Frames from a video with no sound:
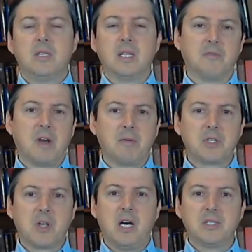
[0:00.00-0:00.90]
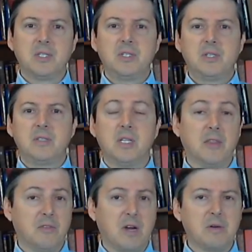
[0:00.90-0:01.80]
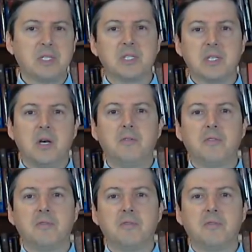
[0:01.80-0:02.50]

that the virus causes, not the virus itself.